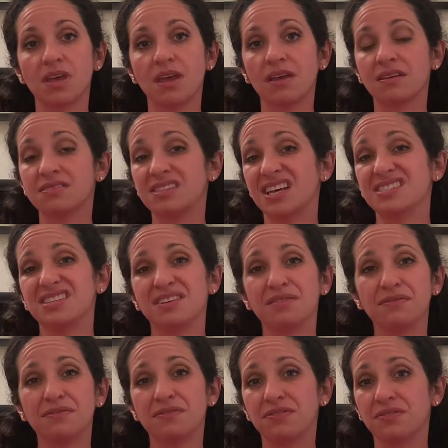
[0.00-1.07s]

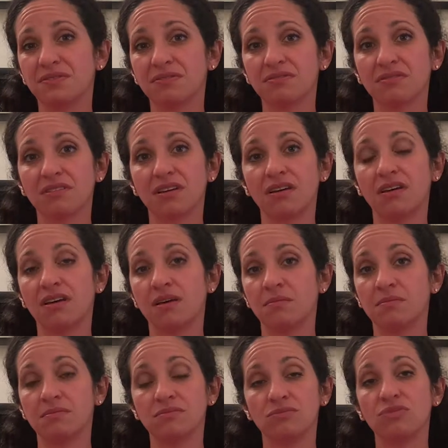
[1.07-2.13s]
excessive
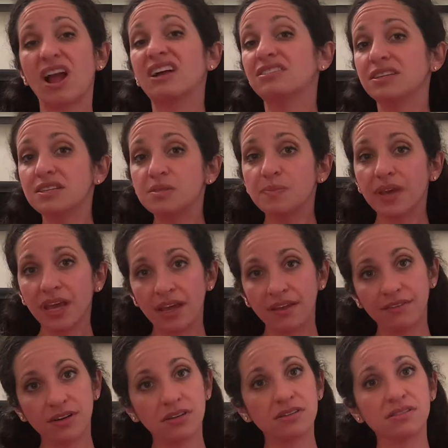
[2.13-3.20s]
reckless behavior,